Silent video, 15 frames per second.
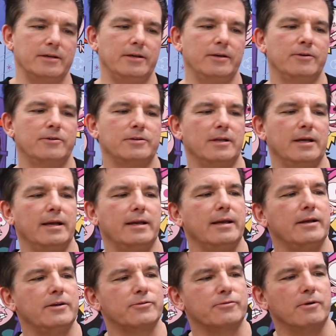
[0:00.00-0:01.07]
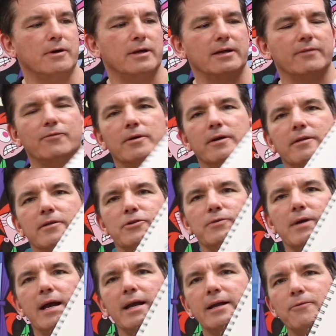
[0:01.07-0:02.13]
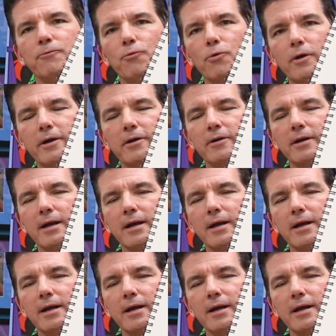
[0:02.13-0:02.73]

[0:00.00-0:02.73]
And here's like a drawing of one of the dragon warrior